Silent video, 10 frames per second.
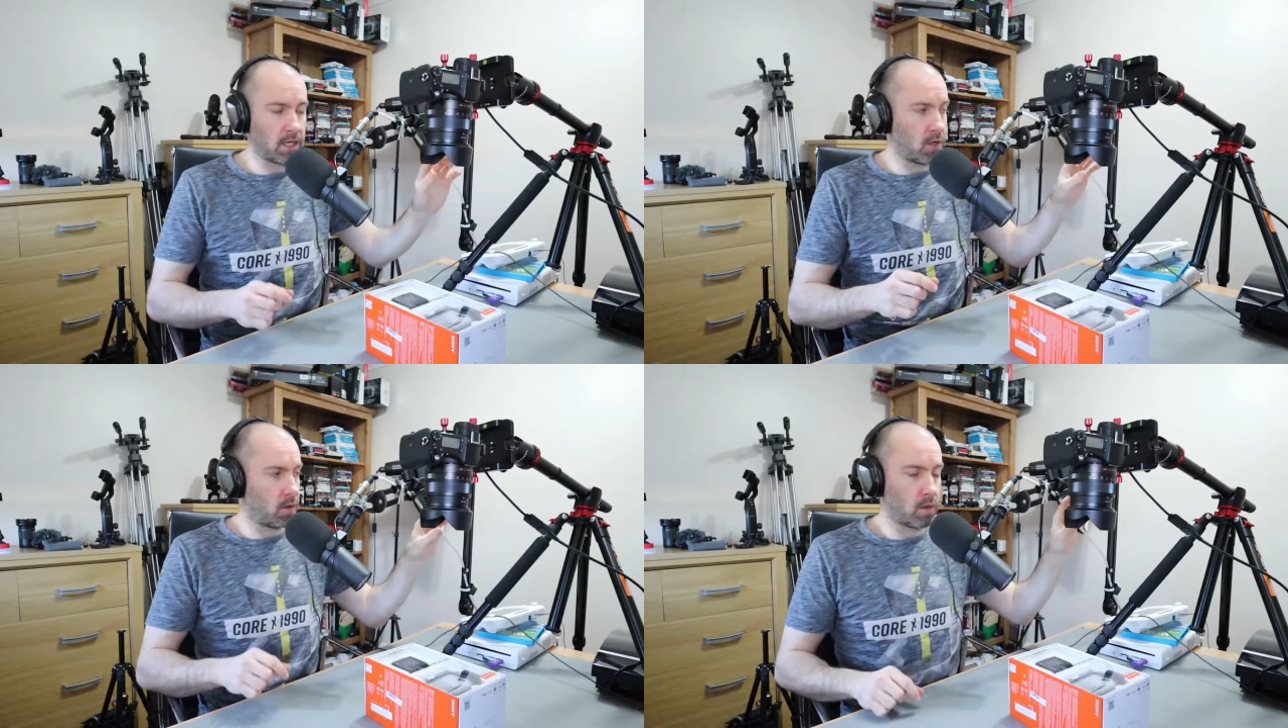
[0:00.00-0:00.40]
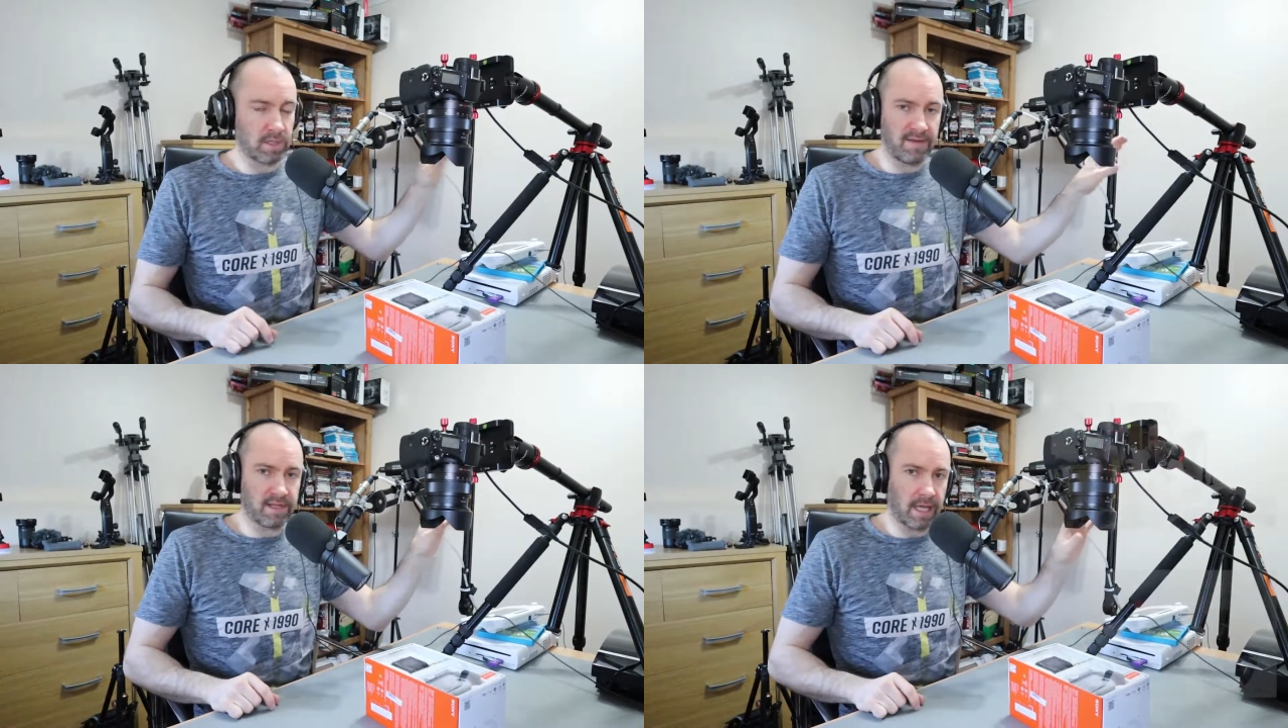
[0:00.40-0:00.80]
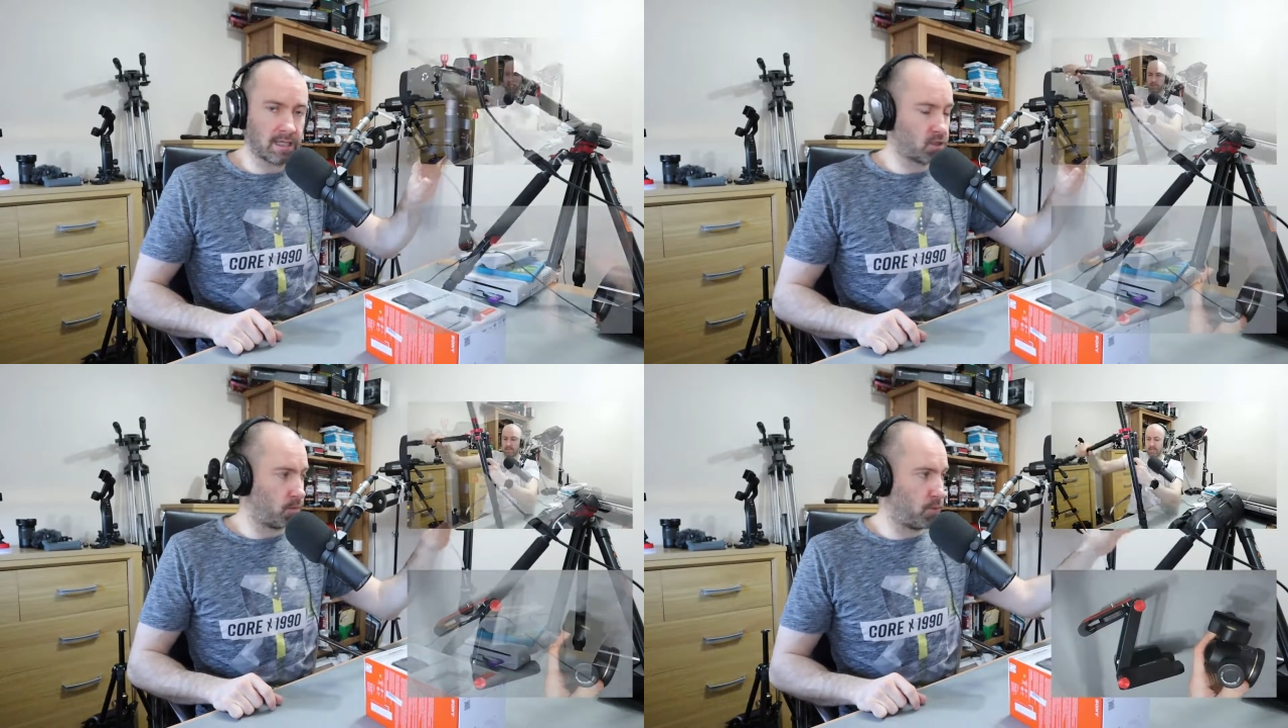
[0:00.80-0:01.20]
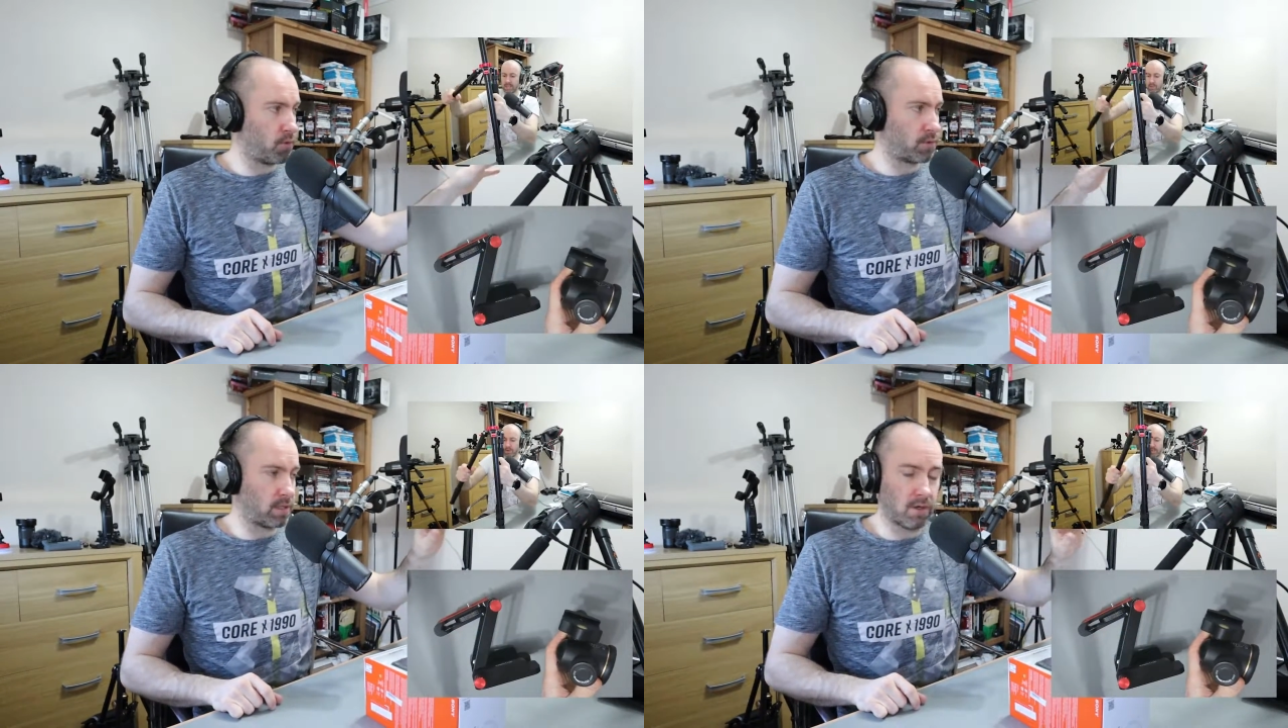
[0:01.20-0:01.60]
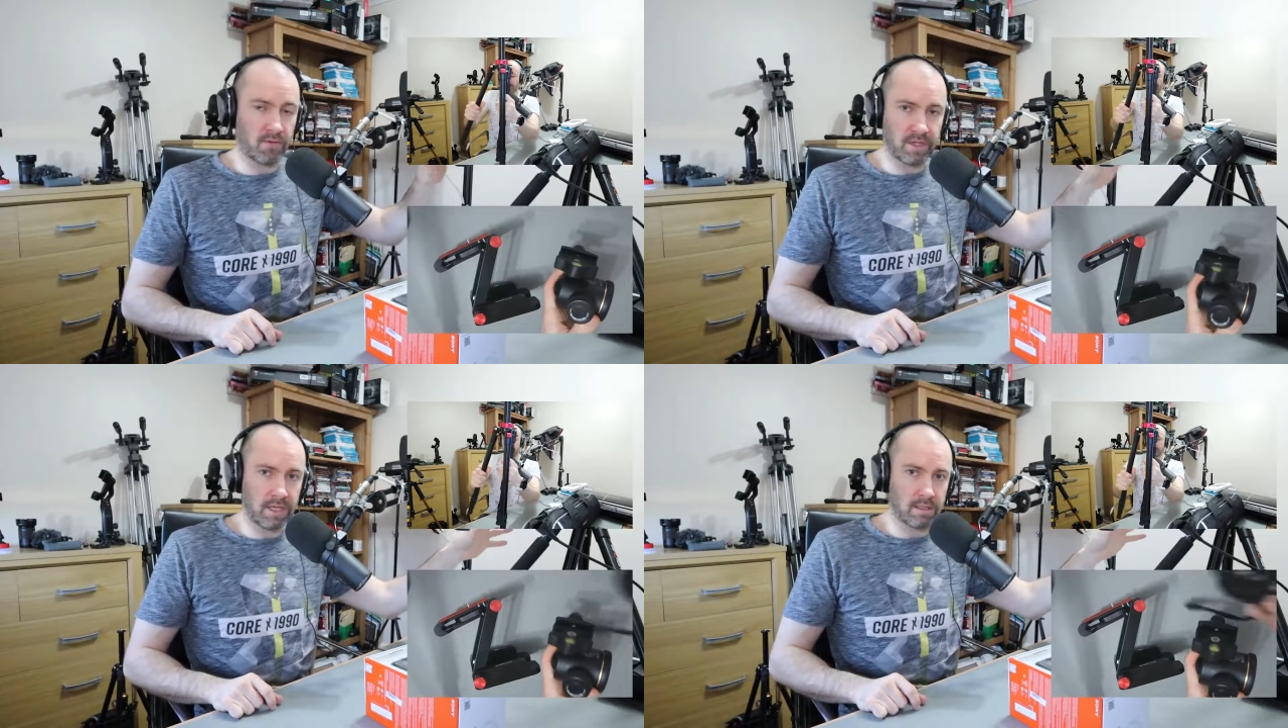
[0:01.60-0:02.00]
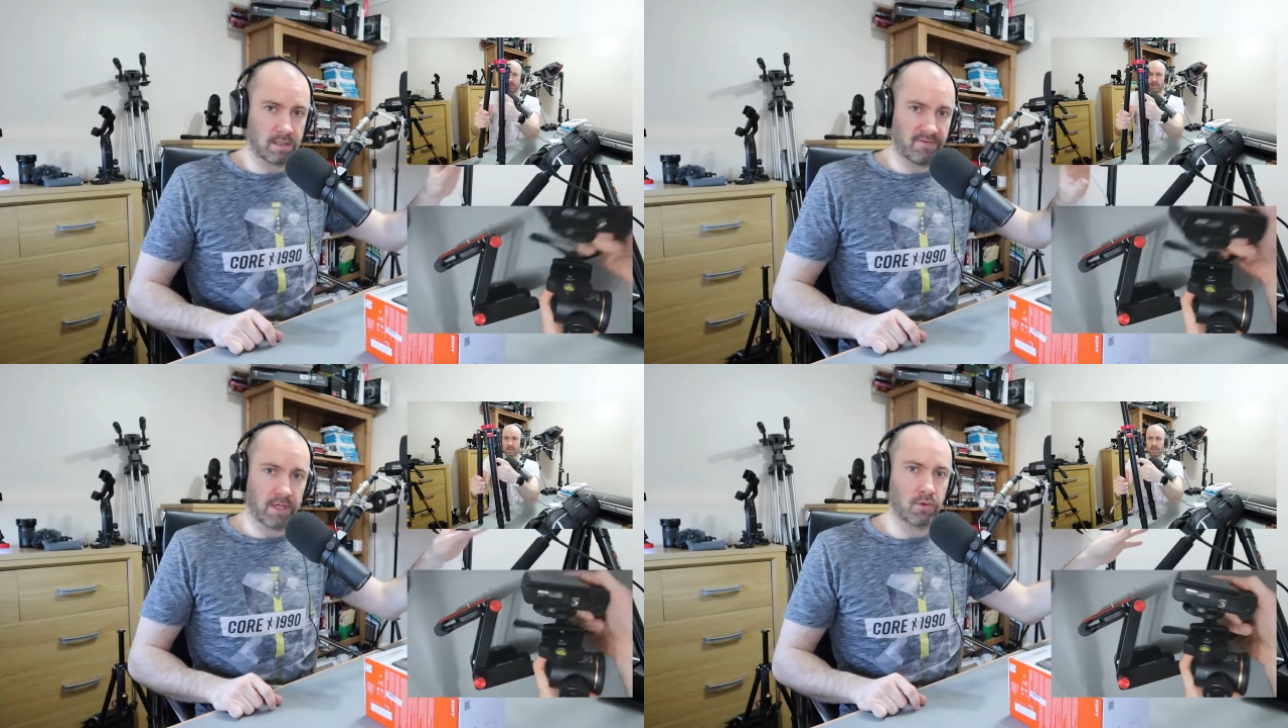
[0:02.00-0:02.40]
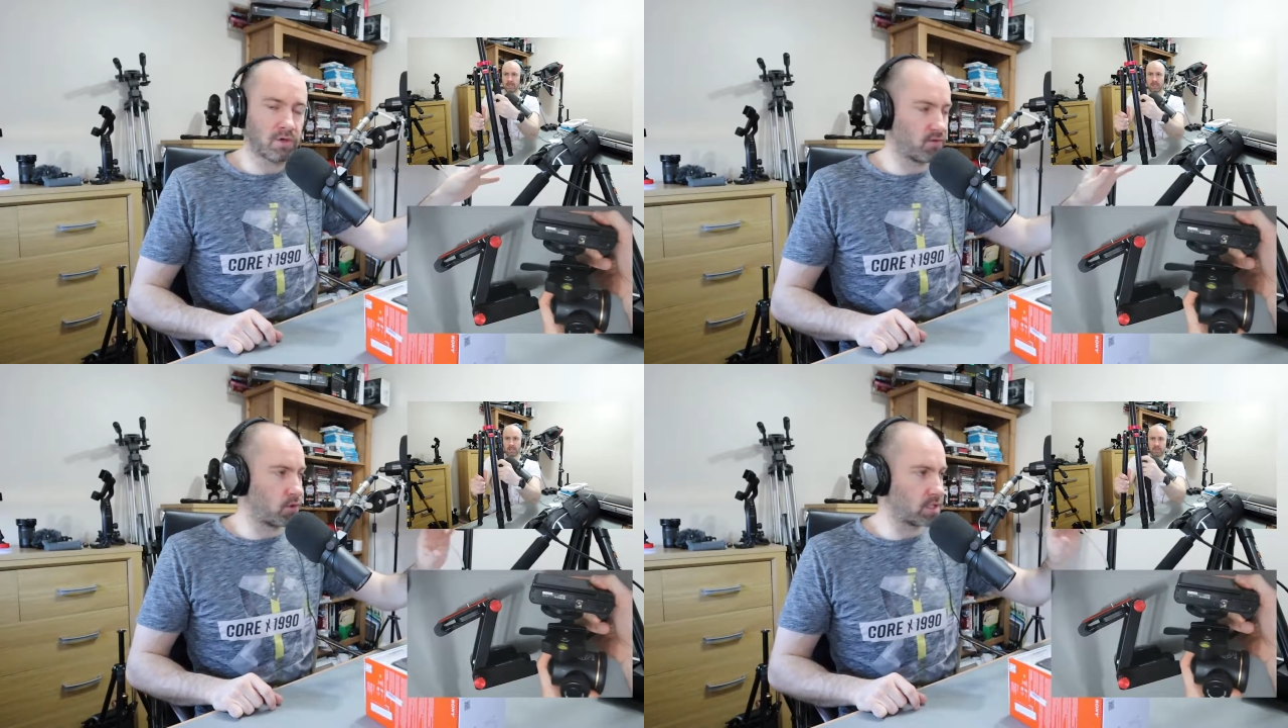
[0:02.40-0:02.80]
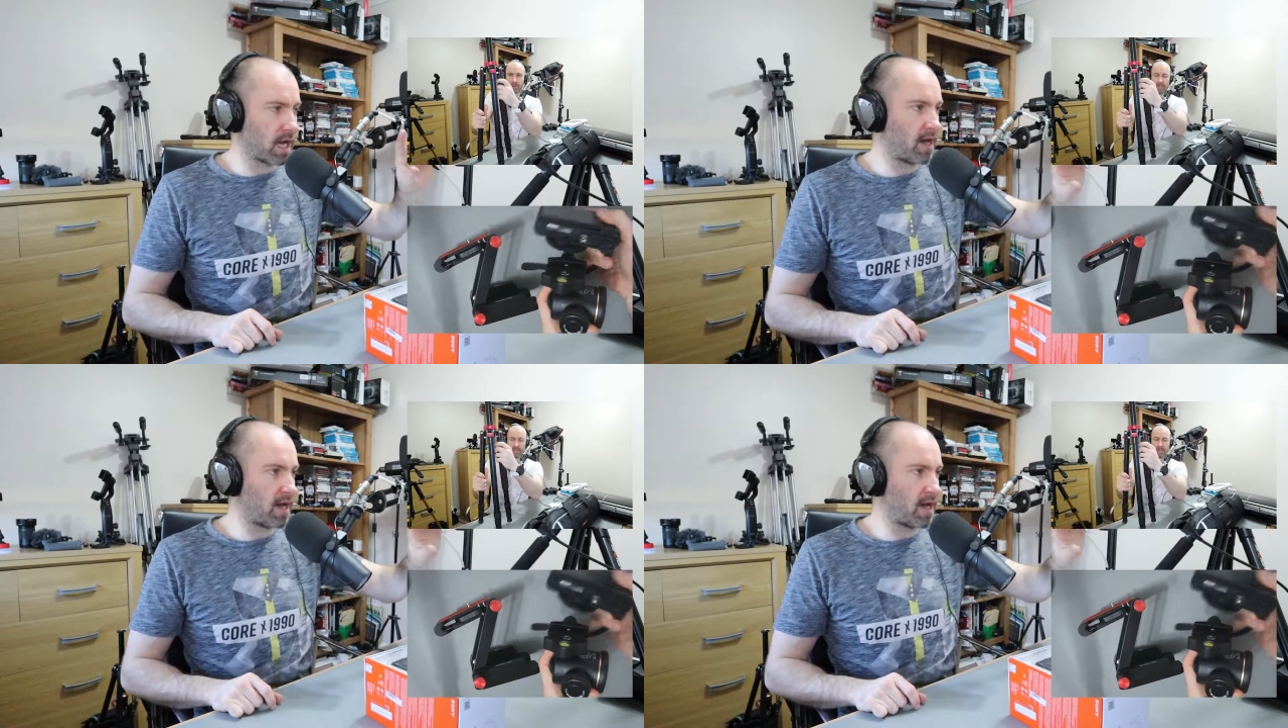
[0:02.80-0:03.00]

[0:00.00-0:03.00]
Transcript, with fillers: Now, I'll leave a link to both of these video reviews.